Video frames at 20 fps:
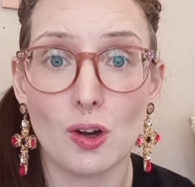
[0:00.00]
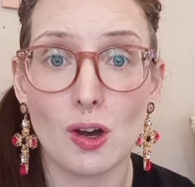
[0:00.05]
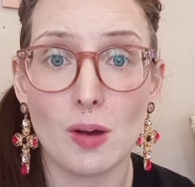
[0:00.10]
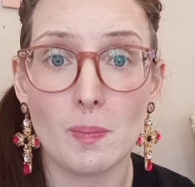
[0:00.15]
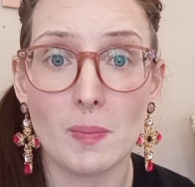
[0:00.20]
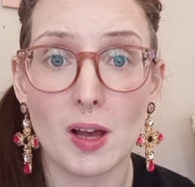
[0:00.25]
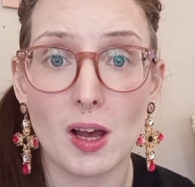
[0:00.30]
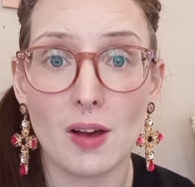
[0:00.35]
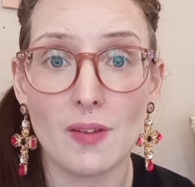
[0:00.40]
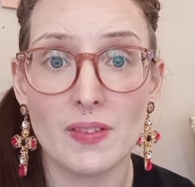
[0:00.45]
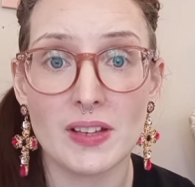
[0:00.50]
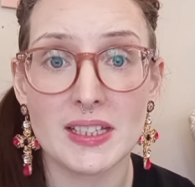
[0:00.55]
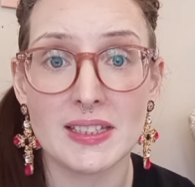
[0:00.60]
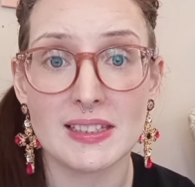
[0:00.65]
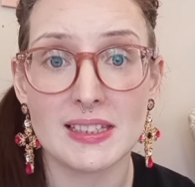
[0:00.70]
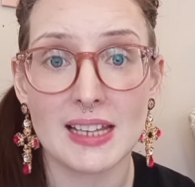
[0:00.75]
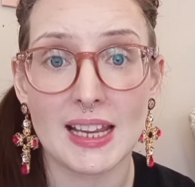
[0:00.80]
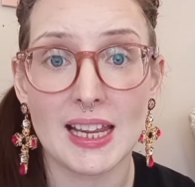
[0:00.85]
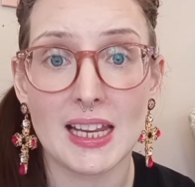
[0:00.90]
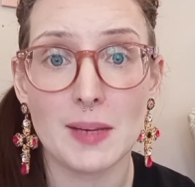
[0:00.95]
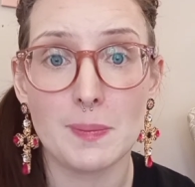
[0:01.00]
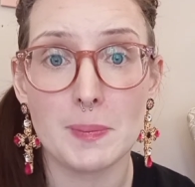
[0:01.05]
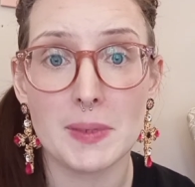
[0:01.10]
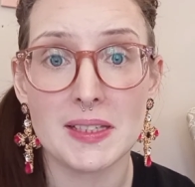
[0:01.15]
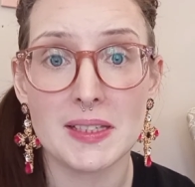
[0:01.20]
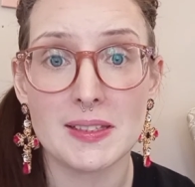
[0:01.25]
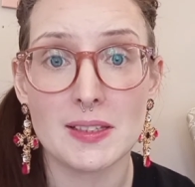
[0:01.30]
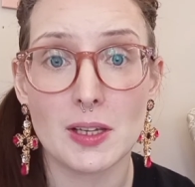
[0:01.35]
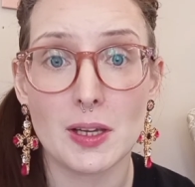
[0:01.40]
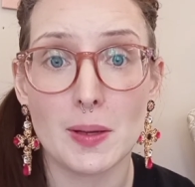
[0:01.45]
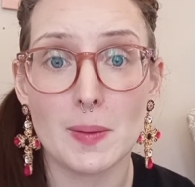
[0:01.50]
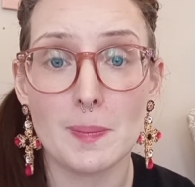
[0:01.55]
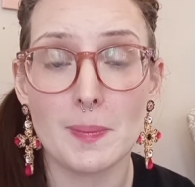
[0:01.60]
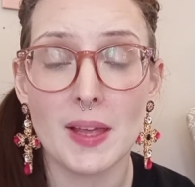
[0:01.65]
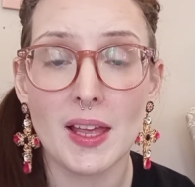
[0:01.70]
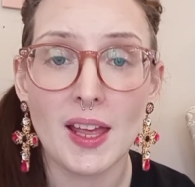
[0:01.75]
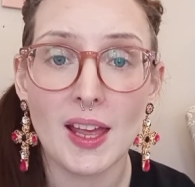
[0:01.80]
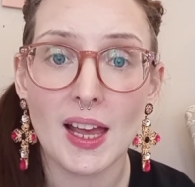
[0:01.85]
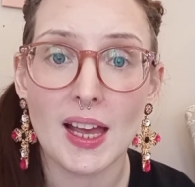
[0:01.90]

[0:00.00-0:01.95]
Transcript: form of escapism.